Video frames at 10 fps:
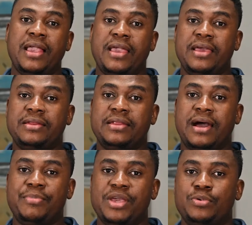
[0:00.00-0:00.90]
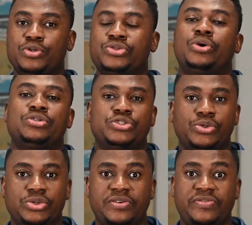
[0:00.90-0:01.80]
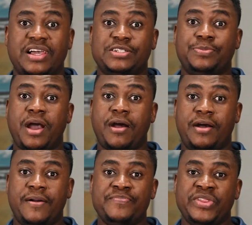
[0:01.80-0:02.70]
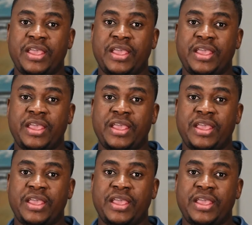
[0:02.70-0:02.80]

and I'm able to control the flash power